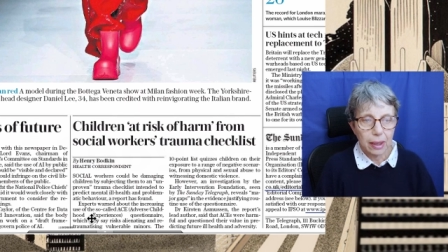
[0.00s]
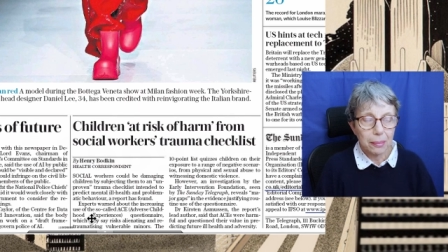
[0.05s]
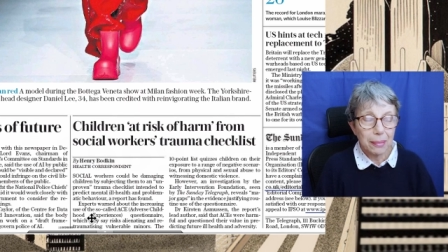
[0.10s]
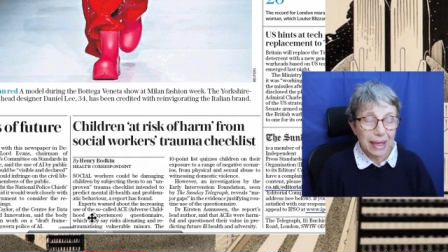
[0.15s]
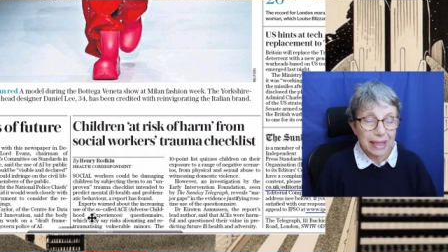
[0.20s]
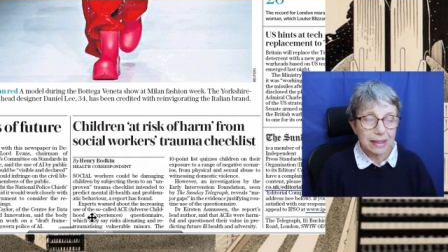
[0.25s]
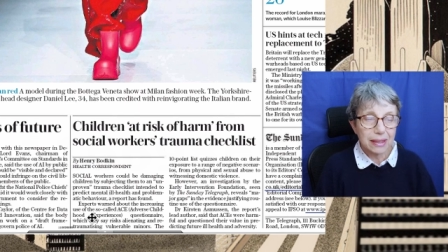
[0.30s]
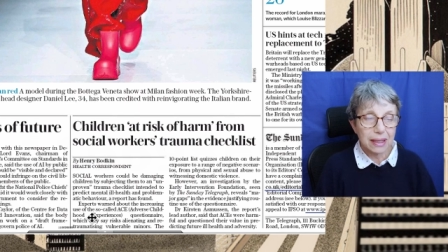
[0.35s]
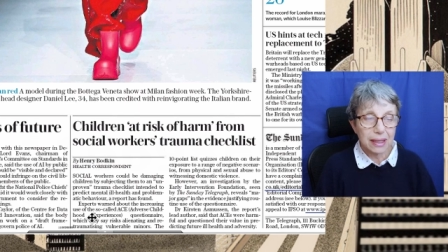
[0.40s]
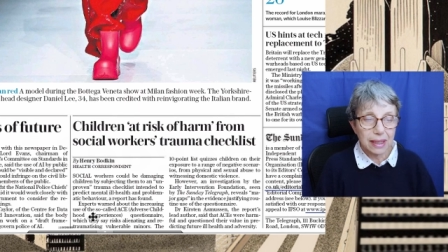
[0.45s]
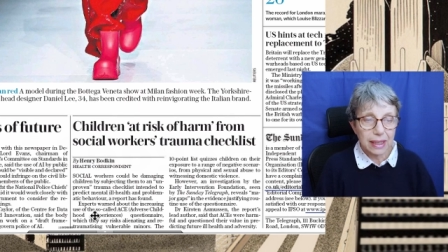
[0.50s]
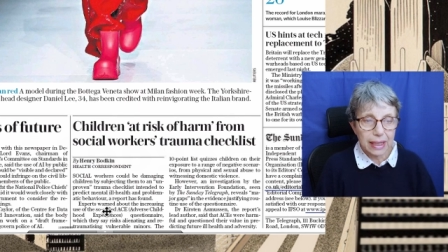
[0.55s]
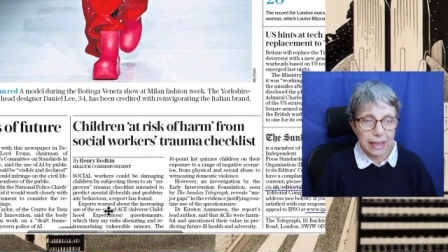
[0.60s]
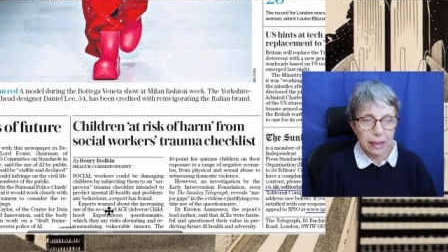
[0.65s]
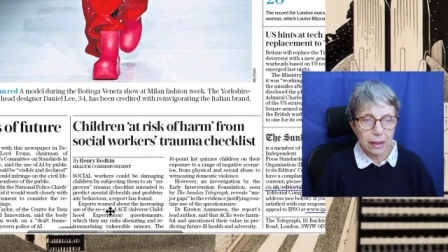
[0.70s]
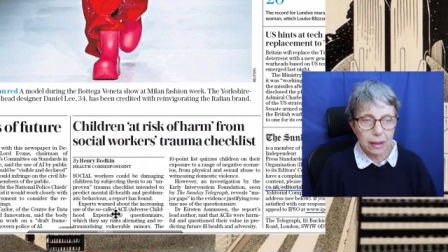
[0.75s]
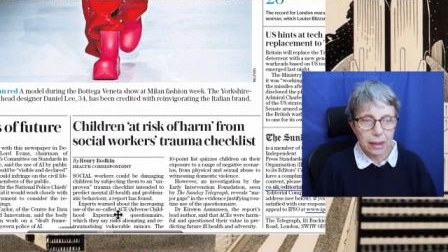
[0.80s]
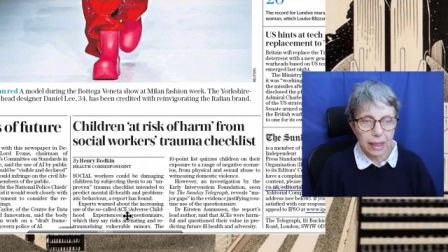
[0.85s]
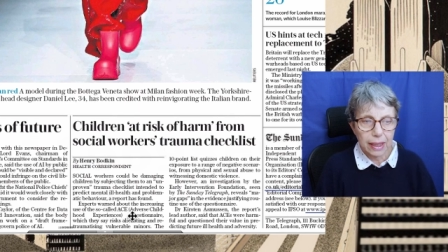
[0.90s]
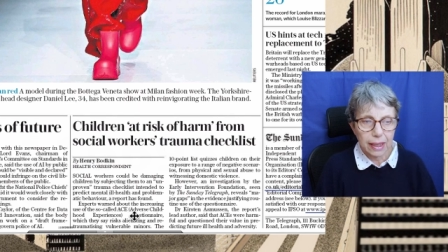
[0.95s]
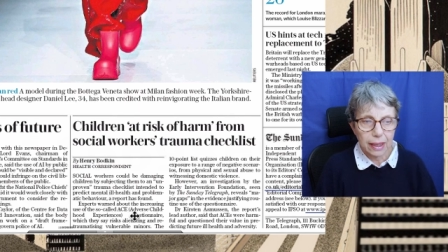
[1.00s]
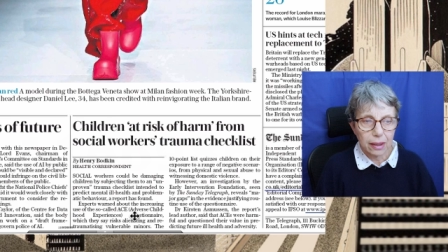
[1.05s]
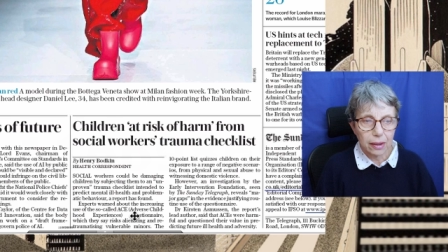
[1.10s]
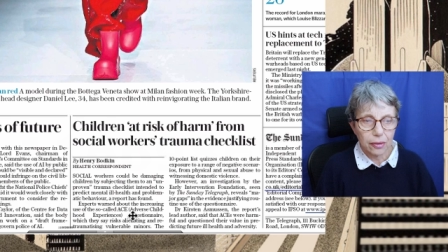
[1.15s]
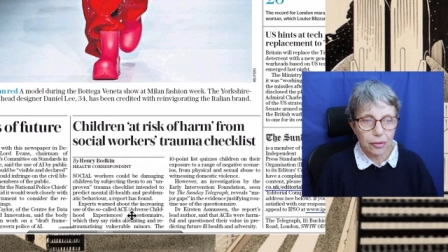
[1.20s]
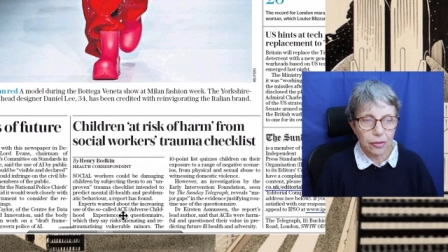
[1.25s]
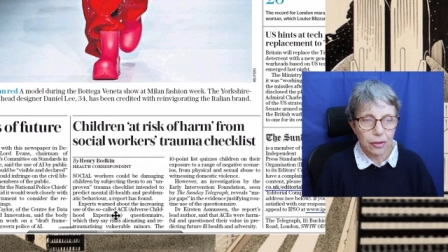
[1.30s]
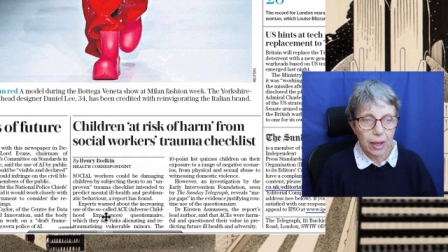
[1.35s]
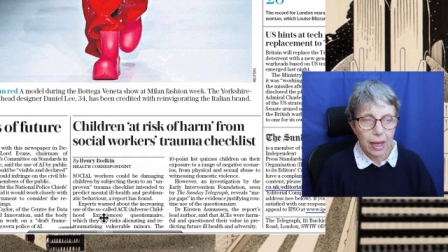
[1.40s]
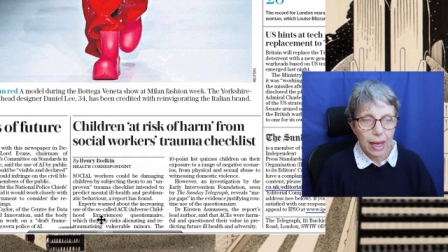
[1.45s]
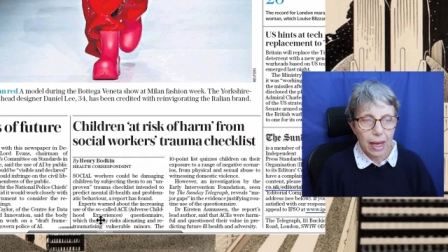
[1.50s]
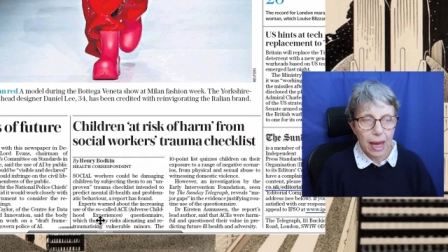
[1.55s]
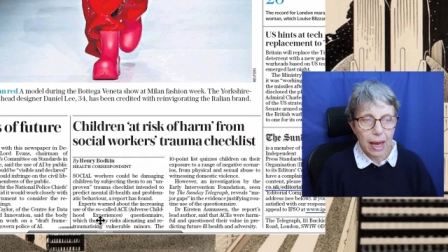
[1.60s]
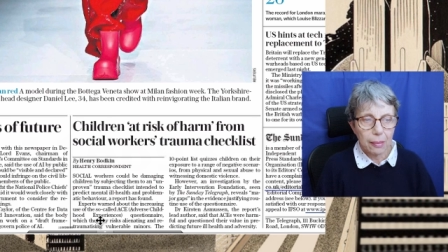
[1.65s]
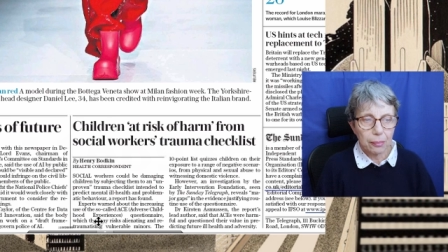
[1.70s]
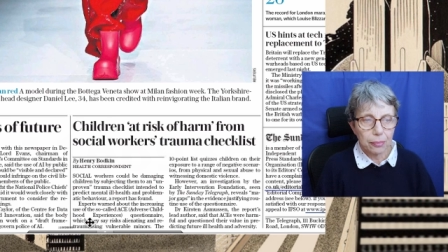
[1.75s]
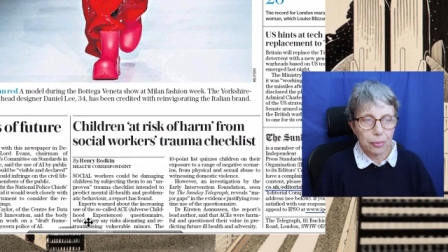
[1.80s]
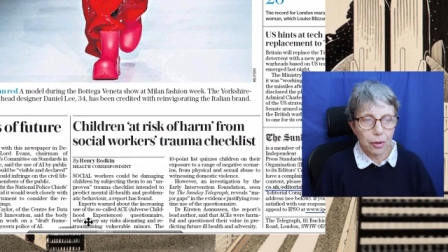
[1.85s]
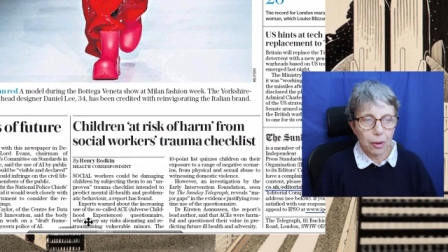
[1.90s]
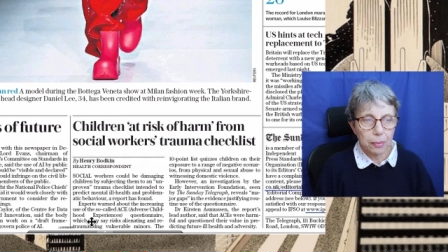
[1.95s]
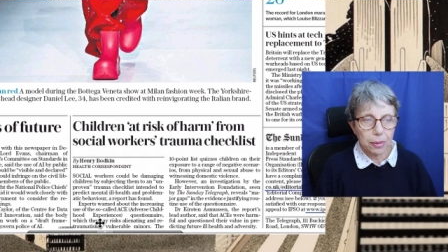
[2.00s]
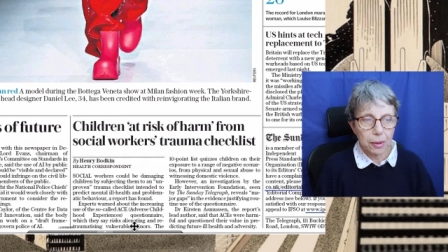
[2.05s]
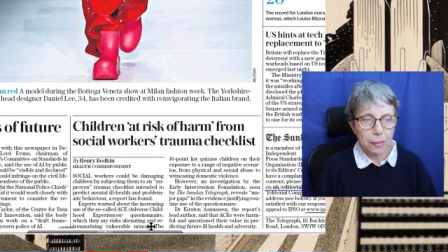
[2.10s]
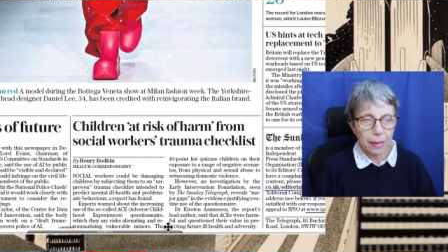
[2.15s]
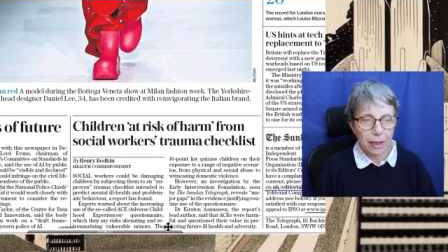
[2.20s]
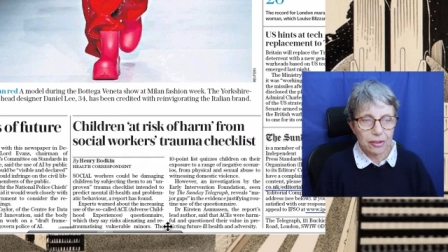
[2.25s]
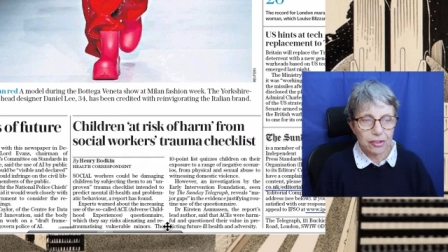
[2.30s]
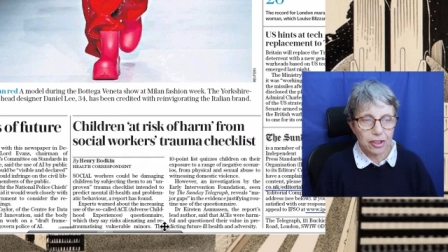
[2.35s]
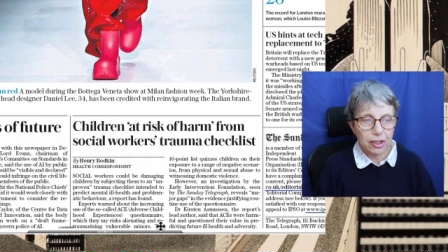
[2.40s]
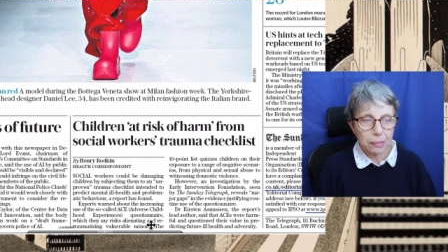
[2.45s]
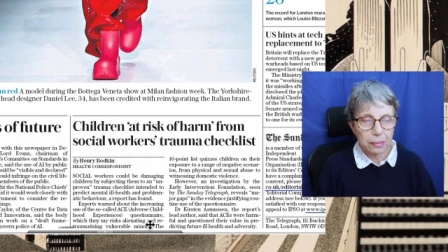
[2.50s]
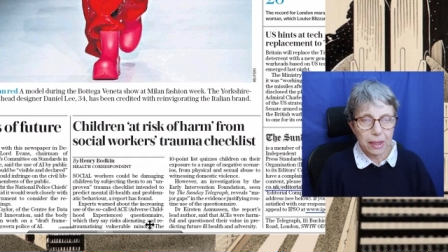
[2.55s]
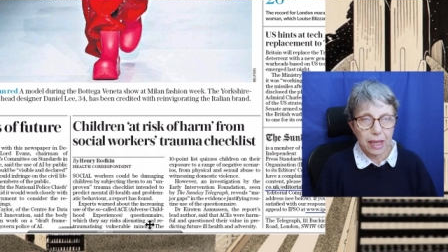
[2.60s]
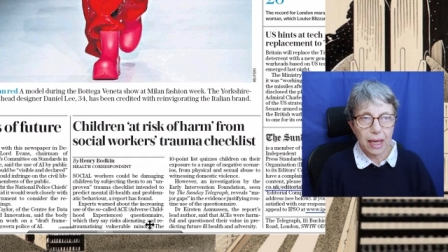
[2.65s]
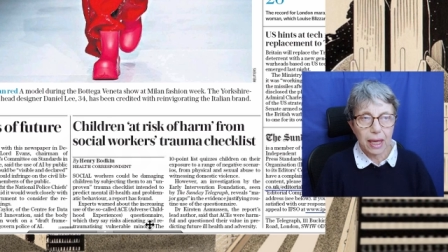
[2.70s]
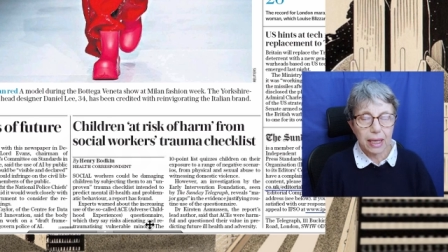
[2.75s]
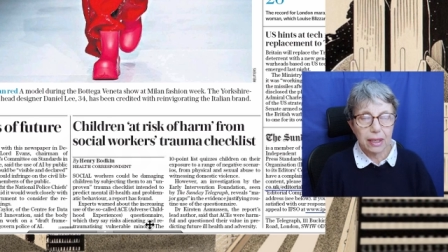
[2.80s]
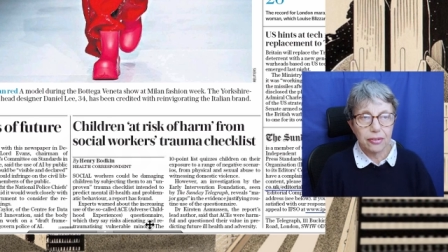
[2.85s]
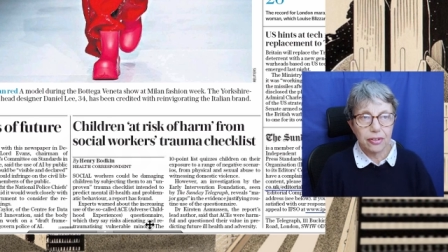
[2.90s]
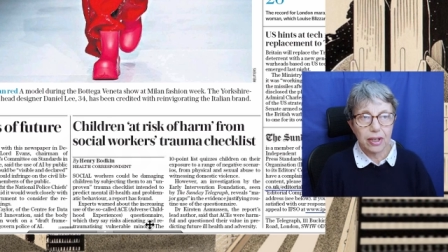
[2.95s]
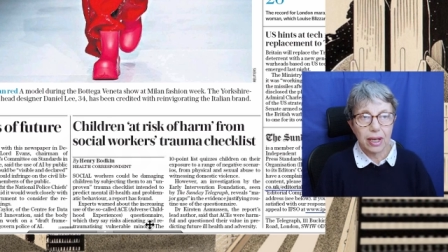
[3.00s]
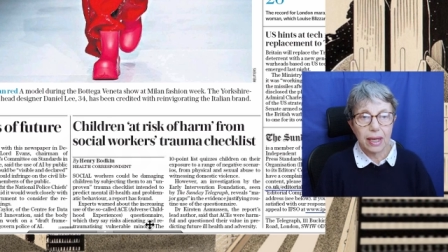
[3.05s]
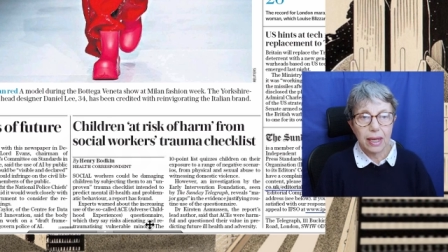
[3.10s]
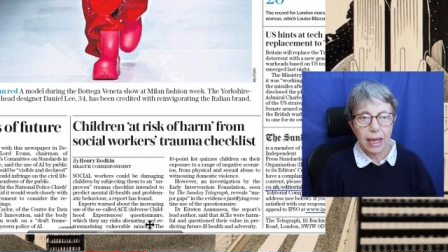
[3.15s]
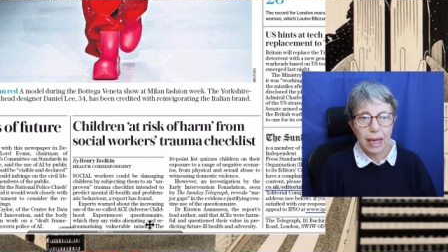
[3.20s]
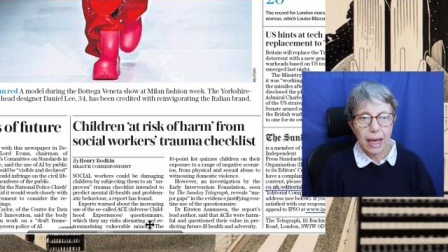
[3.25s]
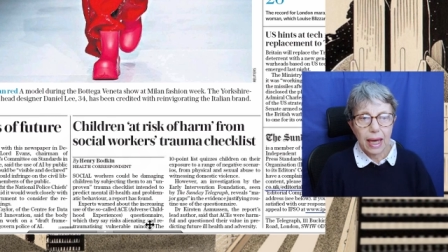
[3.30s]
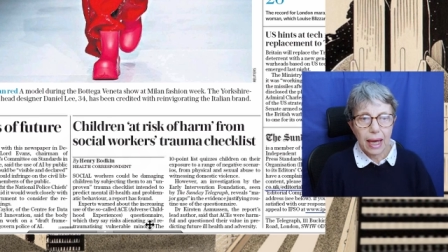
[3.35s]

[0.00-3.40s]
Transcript: mental ill health, and problematic behaviour.